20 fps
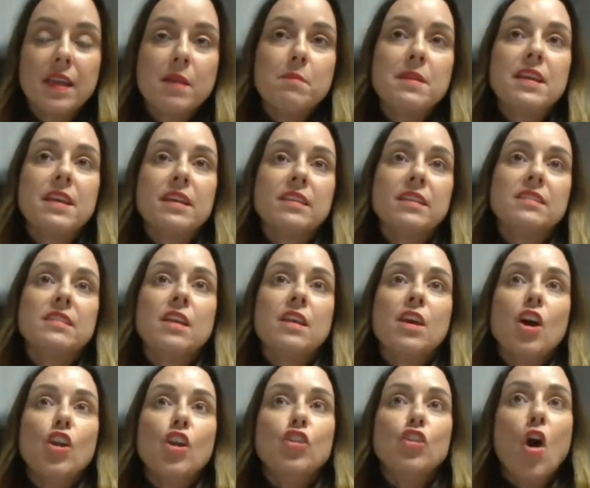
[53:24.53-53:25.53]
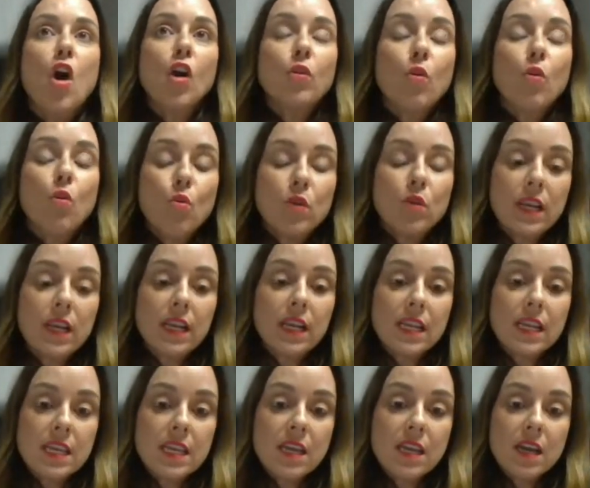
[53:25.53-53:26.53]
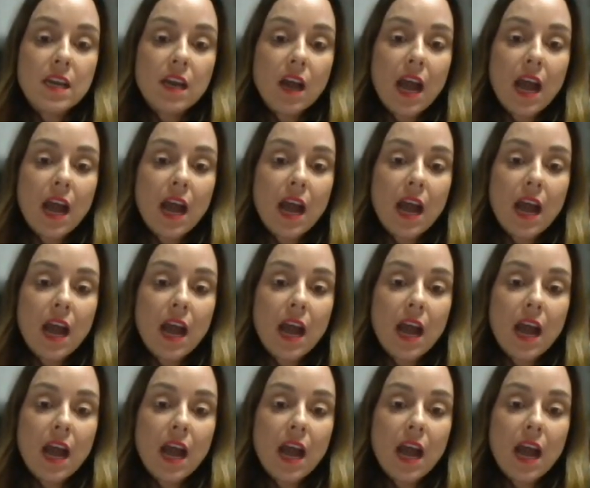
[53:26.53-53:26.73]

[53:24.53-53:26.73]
Because not only